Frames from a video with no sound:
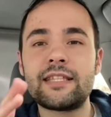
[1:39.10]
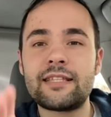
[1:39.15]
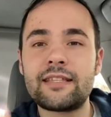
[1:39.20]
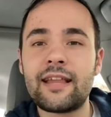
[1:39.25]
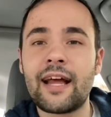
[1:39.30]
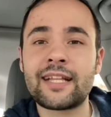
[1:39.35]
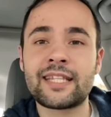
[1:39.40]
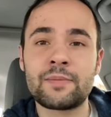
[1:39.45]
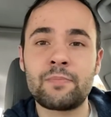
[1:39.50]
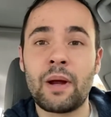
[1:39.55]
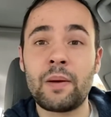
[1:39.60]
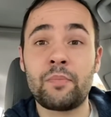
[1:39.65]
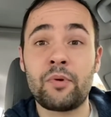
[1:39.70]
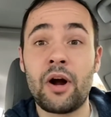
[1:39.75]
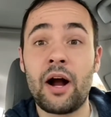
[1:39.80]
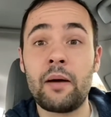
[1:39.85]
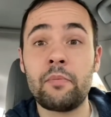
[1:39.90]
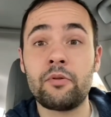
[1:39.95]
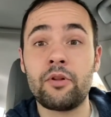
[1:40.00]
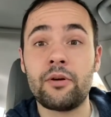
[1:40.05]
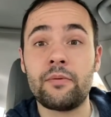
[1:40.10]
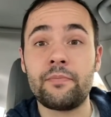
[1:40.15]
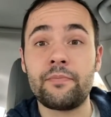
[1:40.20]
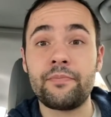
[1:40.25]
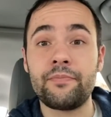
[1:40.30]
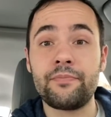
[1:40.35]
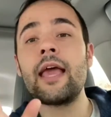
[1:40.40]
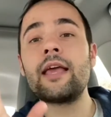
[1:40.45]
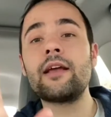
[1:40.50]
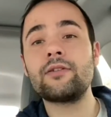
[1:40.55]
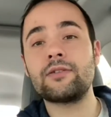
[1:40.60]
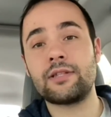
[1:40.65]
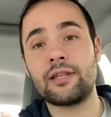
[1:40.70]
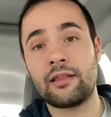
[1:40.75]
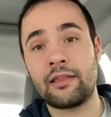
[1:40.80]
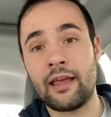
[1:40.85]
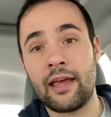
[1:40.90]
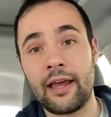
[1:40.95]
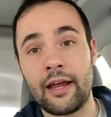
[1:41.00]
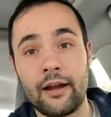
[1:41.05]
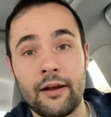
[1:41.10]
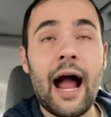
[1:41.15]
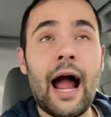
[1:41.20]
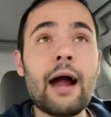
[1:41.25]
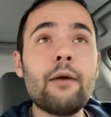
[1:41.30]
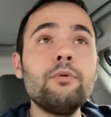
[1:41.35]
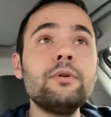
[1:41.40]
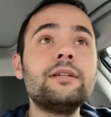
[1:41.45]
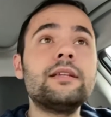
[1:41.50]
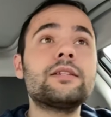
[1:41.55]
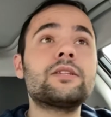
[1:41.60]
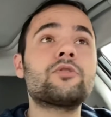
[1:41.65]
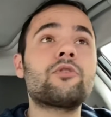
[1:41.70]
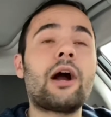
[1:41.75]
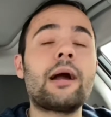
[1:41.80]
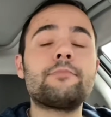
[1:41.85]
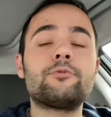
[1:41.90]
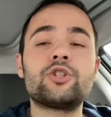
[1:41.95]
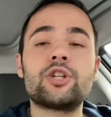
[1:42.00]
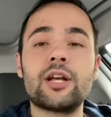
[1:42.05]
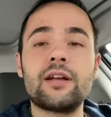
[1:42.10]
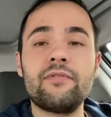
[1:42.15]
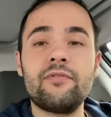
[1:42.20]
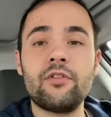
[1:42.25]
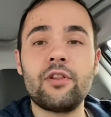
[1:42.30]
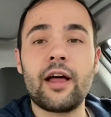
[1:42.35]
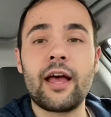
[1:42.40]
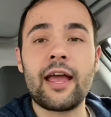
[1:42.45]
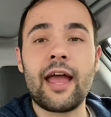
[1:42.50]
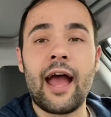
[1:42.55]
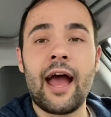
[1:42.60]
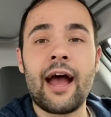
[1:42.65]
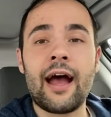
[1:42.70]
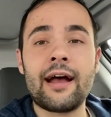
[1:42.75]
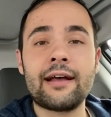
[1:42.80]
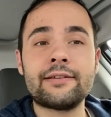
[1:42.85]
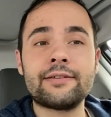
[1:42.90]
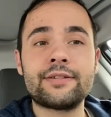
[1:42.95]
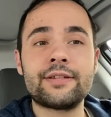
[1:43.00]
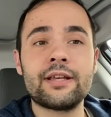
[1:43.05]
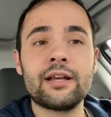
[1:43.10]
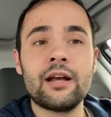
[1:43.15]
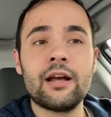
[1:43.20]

That's my problem. Here's the thing. I would describe Chick-fil-A as,